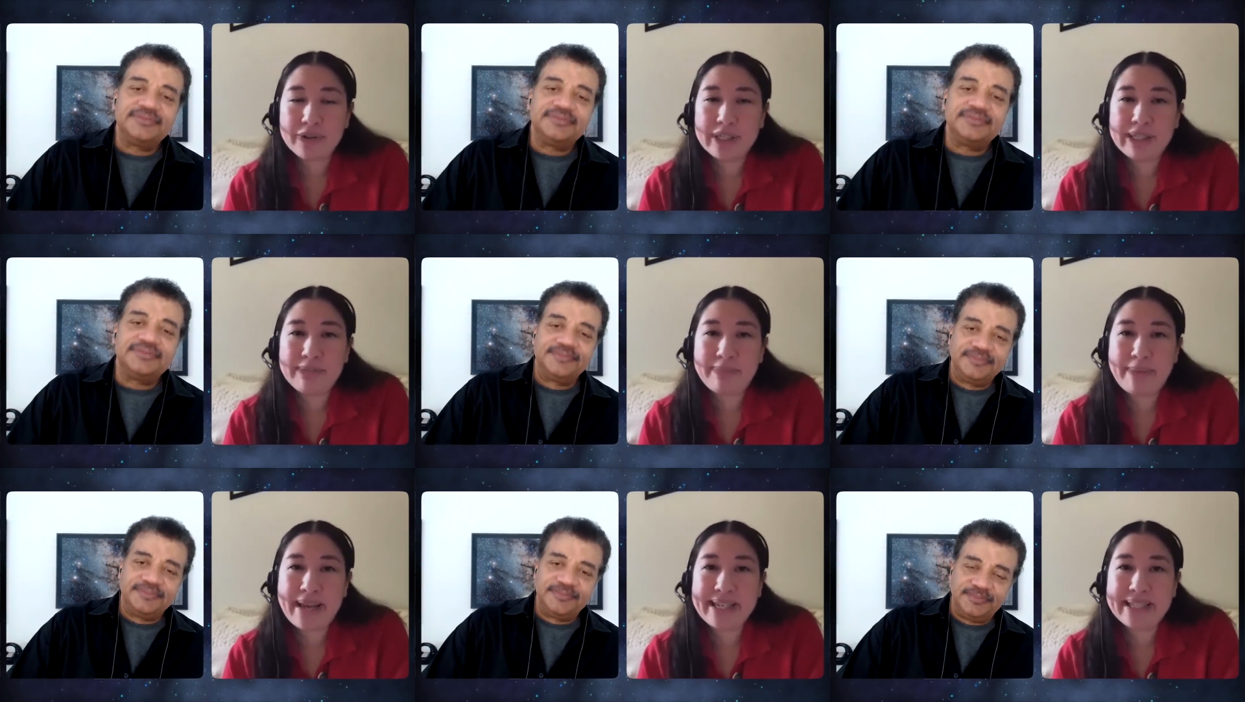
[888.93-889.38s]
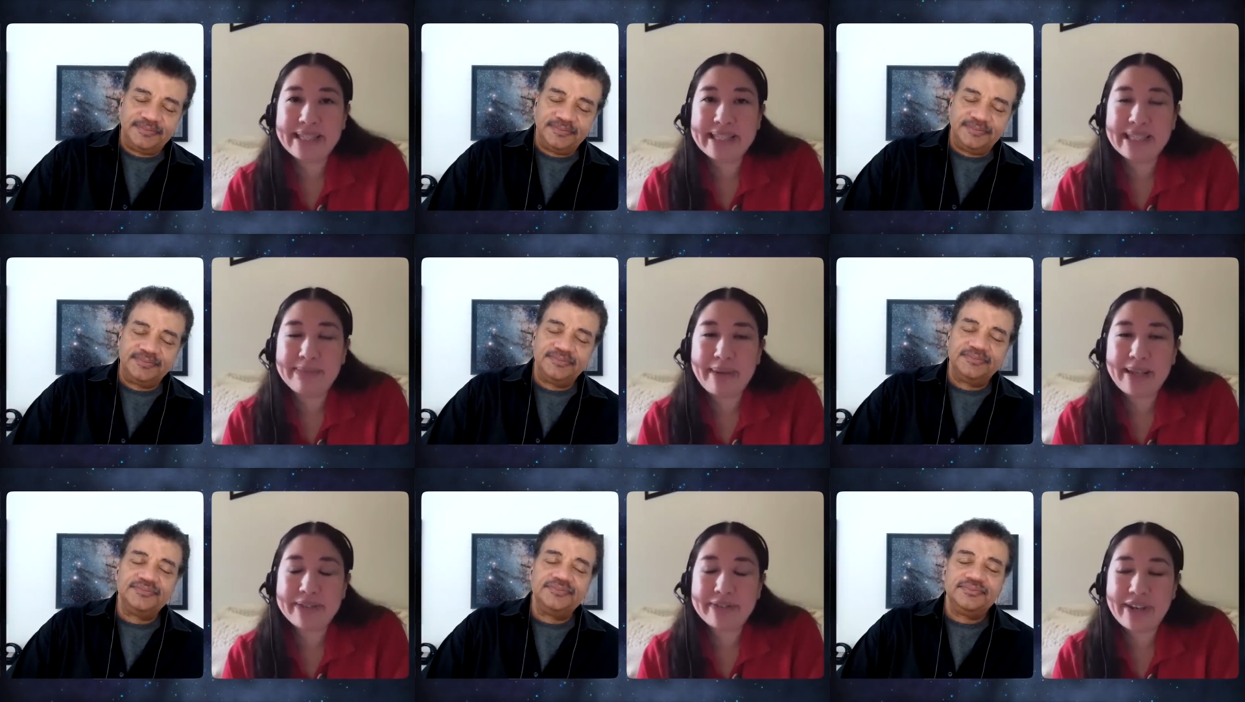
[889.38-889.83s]
Speaker 1: to mm-hmm. space mm-hmm. and
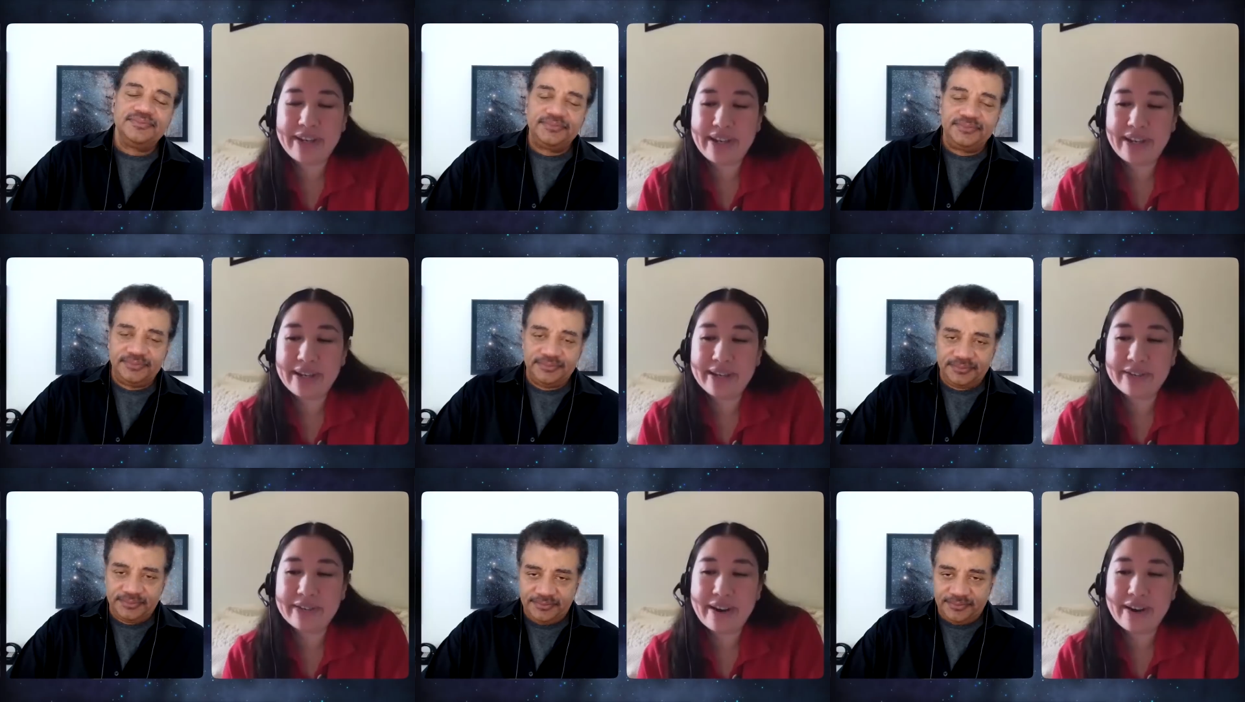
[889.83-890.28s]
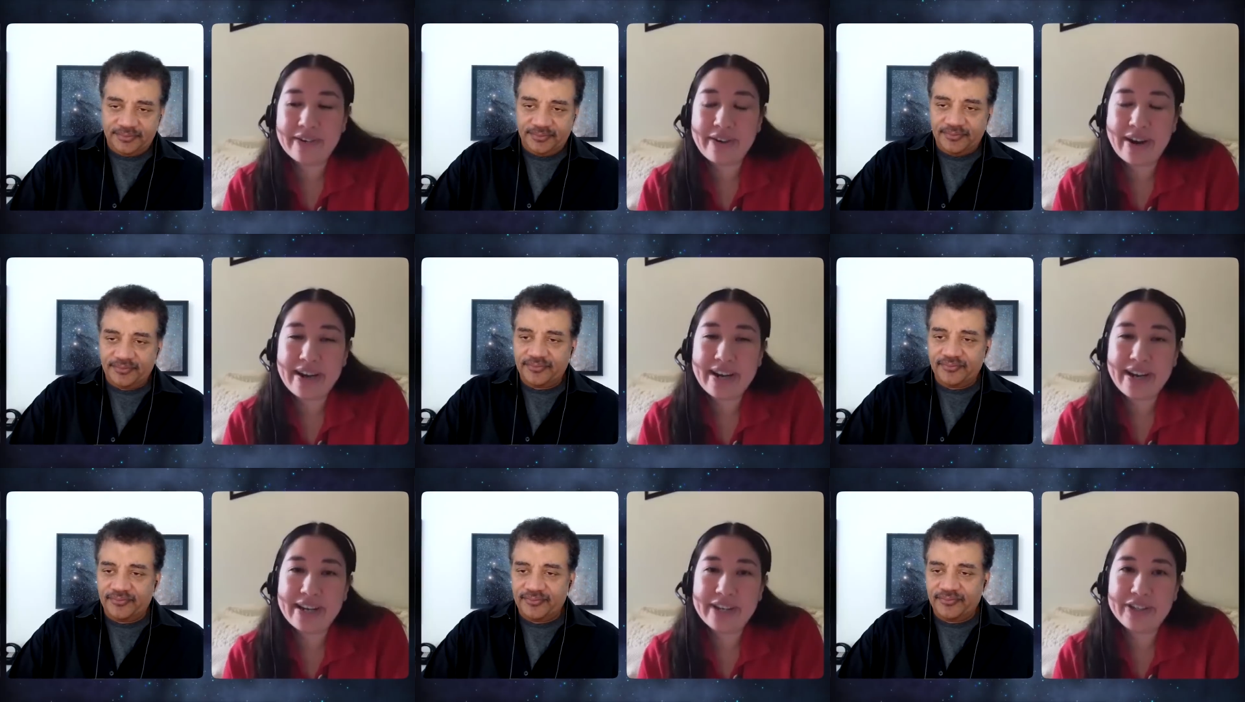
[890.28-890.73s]
space radi-
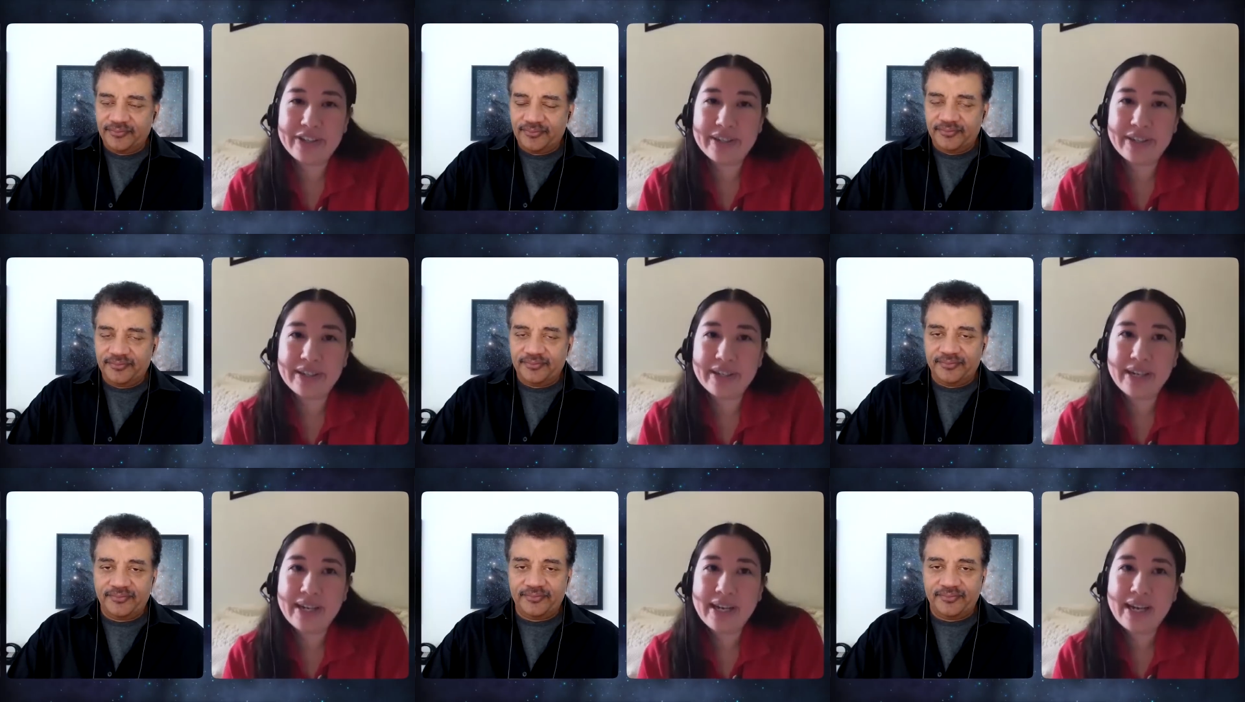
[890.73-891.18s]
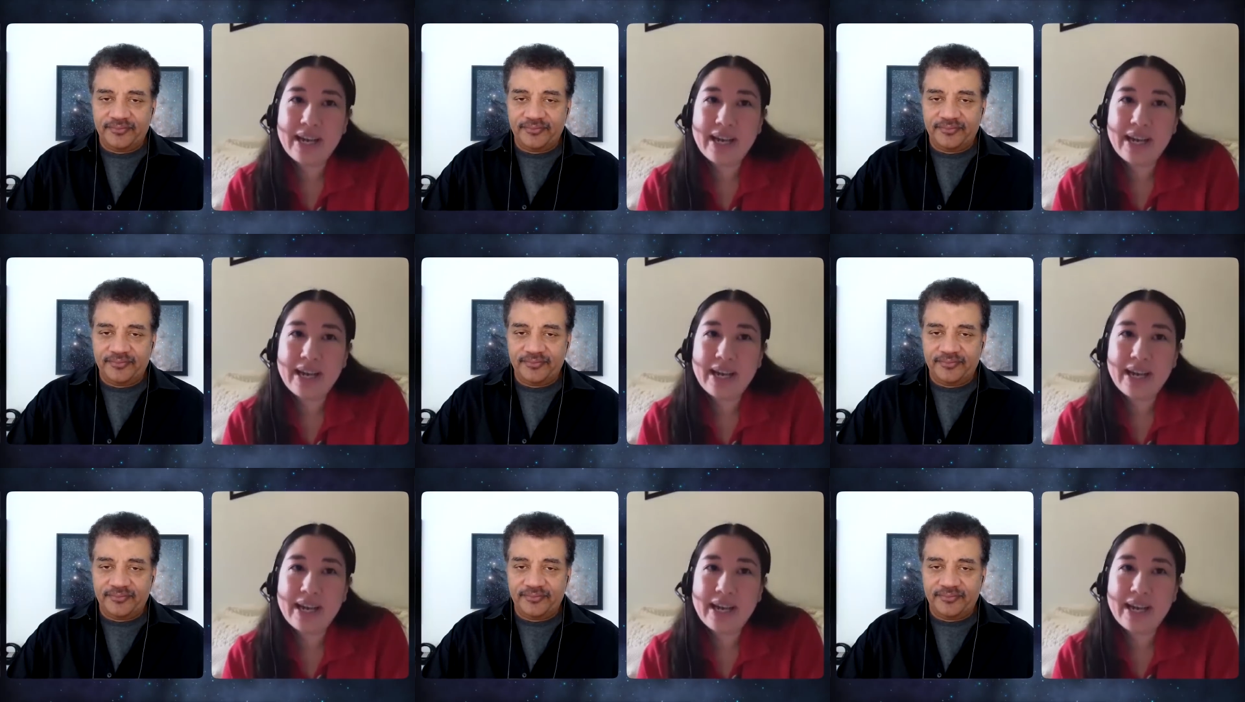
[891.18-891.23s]
radiation.